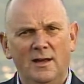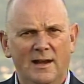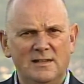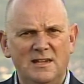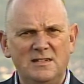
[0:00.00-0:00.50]

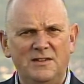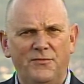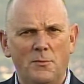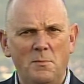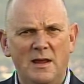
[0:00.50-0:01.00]
And it's easy
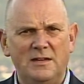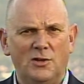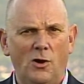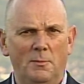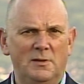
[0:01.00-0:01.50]
for me to
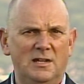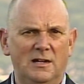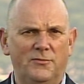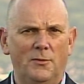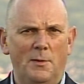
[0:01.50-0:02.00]

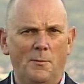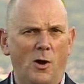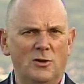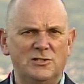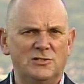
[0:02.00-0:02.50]
commentate from the
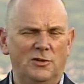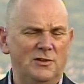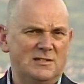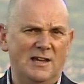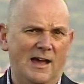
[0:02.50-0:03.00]
margins on
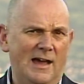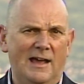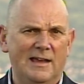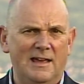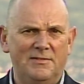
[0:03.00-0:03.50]
this. I, I,
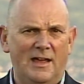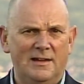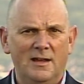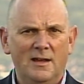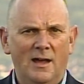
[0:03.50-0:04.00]
I get
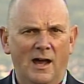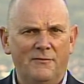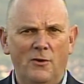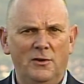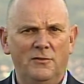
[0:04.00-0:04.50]
that.
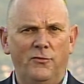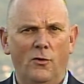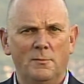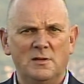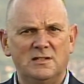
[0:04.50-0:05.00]
I've run
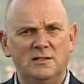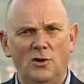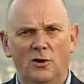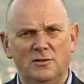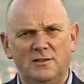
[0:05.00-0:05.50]
informants in
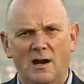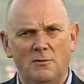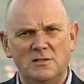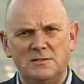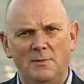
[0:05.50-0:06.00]

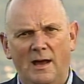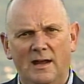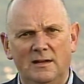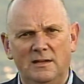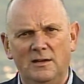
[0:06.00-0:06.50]
counterterrorism
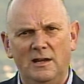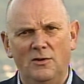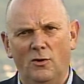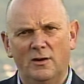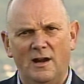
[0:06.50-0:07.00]
and in,
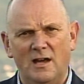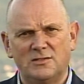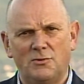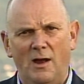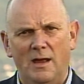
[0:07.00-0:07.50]
in
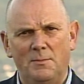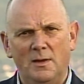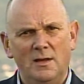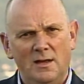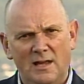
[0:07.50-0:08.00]
organised crime.
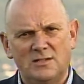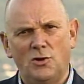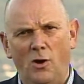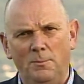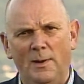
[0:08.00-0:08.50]
It's
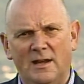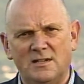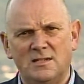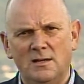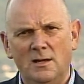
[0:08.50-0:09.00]

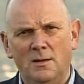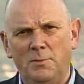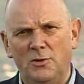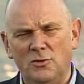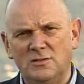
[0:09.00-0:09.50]
complex.
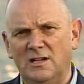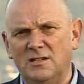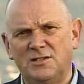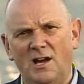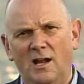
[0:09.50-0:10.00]
But using a
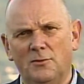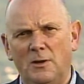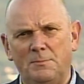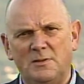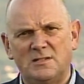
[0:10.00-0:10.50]
child
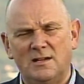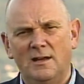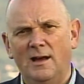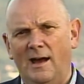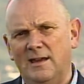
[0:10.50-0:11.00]
rapist,
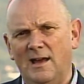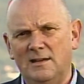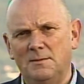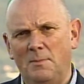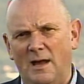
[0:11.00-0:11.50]
I
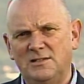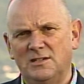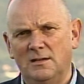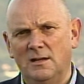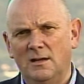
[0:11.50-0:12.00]
can't
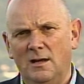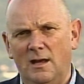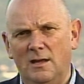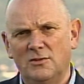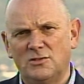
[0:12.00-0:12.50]
imagine
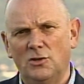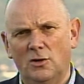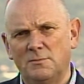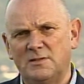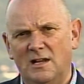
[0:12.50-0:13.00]
uh, the
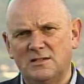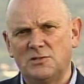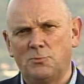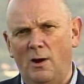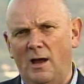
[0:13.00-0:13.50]

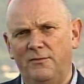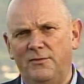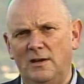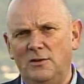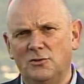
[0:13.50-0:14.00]
circumstances where I
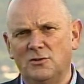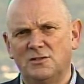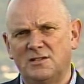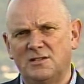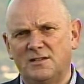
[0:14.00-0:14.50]
feel you could
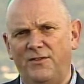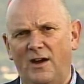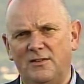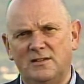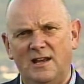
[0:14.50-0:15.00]

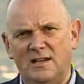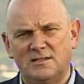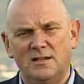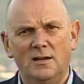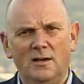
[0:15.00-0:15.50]
satisfy the
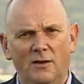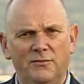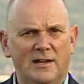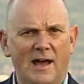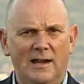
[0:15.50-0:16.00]
test
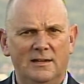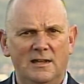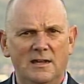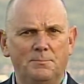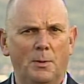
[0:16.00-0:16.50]
of
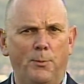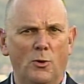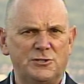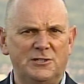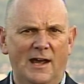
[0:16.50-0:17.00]
legality,
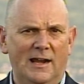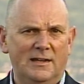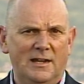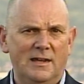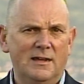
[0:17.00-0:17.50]

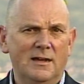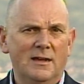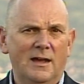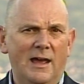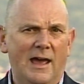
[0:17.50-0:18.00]
proportionality,
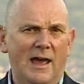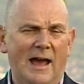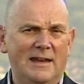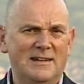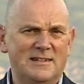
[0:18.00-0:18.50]
uh,
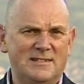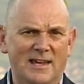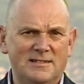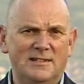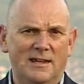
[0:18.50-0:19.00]
and
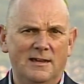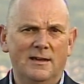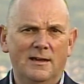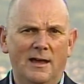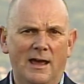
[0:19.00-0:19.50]
necessity
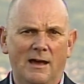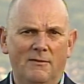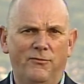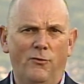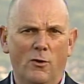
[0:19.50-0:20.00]
uh,
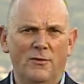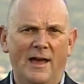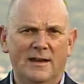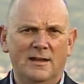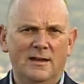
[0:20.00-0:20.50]
for
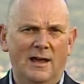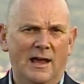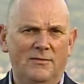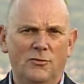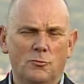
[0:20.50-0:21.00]
that.
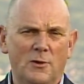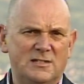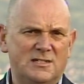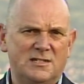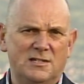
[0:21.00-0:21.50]
And the
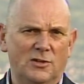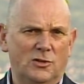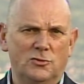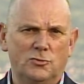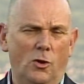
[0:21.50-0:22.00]
risks and the
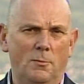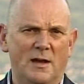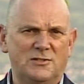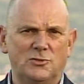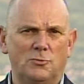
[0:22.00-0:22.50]
control
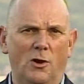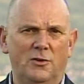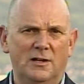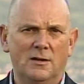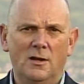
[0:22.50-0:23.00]
measures
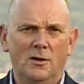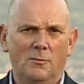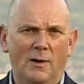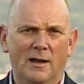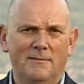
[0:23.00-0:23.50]
around it,
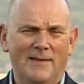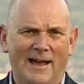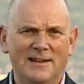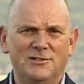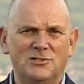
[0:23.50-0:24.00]
well,
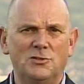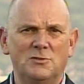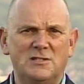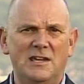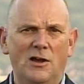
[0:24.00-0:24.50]
I just
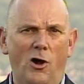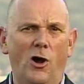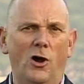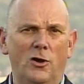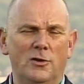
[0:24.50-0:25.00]
don't see
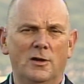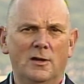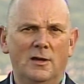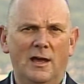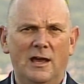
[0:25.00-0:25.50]
how
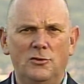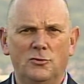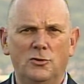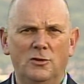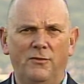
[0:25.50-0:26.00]
uh, you
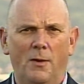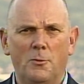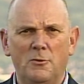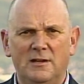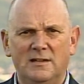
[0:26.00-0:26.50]
could have
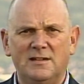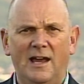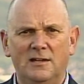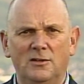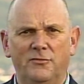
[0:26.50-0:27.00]
operated
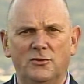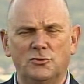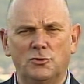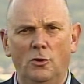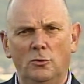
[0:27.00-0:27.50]
tight enough
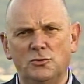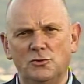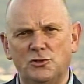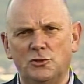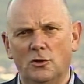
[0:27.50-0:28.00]
control to
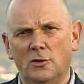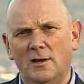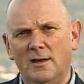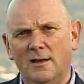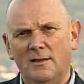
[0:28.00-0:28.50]
ensure
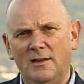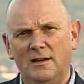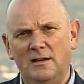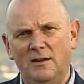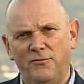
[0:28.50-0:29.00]
that
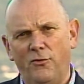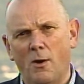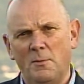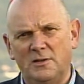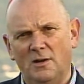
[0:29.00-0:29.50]
an
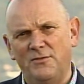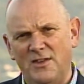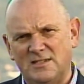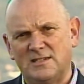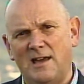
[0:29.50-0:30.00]
informant of
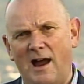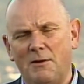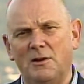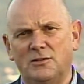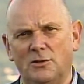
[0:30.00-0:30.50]
this
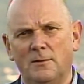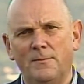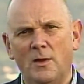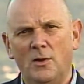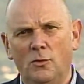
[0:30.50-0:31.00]
character
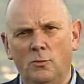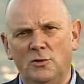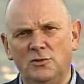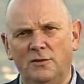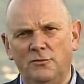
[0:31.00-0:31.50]

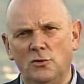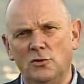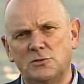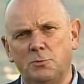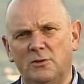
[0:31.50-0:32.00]
wouldn't have
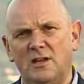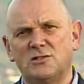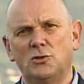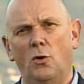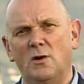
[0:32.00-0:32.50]
used what they
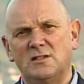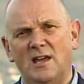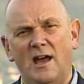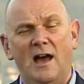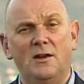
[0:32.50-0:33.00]
saw as a,
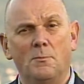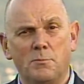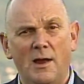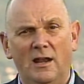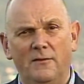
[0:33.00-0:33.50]
uh, an
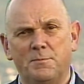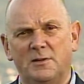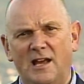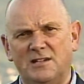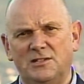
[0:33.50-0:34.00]
umbrella of
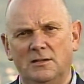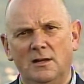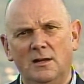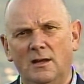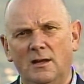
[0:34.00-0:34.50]
protection
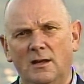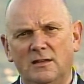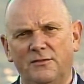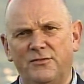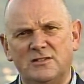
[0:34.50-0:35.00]
uh,
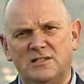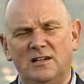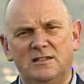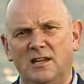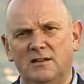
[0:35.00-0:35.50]
to
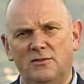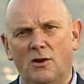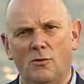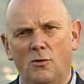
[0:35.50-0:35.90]
facilitate their